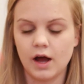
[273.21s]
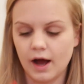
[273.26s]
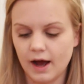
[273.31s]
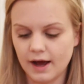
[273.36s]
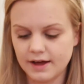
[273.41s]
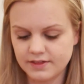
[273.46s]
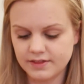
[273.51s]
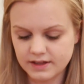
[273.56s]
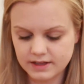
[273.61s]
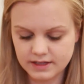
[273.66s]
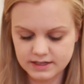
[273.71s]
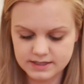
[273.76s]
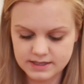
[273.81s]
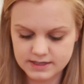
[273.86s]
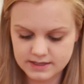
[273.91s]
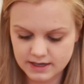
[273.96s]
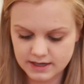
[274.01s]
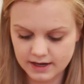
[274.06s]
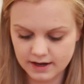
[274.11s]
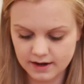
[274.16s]
I think this
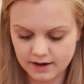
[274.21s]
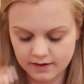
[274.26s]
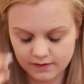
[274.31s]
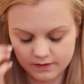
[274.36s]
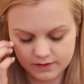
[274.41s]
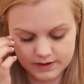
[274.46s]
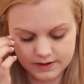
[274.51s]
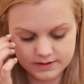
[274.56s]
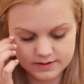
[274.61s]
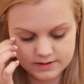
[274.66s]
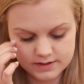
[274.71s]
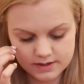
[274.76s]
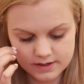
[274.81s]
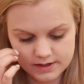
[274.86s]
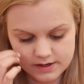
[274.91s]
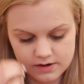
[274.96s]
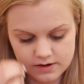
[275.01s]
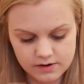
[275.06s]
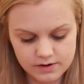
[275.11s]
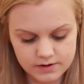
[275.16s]
is like a lens
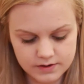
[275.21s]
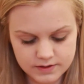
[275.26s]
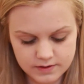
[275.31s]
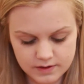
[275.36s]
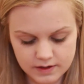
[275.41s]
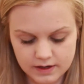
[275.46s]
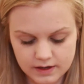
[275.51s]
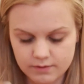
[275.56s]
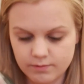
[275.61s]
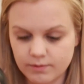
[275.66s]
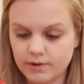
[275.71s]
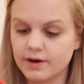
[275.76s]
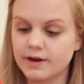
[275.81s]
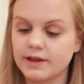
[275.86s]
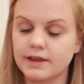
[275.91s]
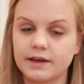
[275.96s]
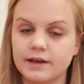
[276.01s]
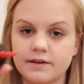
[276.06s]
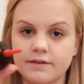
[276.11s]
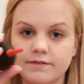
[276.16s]
cleaner or something, like where
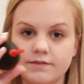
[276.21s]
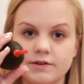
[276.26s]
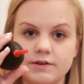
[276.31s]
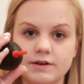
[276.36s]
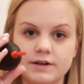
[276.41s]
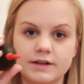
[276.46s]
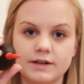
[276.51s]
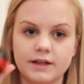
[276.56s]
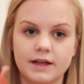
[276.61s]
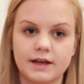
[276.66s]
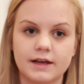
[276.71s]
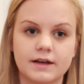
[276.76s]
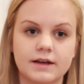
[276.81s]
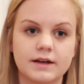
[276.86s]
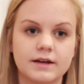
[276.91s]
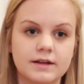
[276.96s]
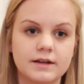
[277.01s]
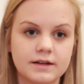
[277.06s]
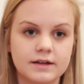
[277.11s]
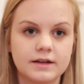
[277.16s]
like if you need to like
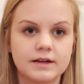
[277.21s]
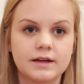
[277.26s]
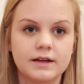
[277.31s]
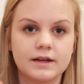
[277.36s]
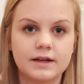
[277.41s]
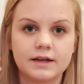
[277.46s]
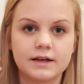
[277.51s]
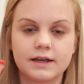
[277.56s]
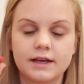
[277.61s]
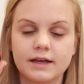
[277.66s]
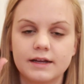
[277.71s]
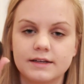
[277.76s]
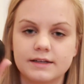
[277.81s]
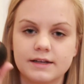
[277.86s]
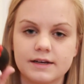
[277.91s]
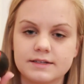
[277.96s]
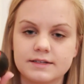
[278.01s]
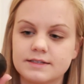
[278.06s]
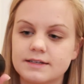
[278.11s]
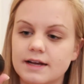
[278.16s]
get
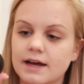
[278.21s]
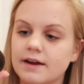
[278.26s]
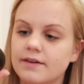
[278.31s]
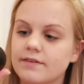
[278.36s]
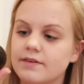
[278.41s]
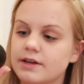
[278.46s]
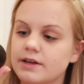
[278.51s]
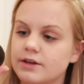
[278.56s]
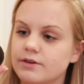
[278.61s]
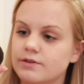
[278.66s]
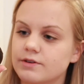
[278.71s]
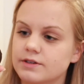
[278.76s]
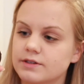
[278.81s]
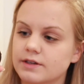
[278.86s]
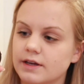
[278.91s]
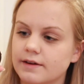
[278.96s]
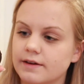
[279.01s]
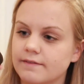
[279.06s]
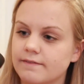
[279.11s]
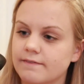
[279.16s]
dust out of it, you just
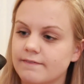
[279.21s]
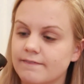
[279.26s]
like,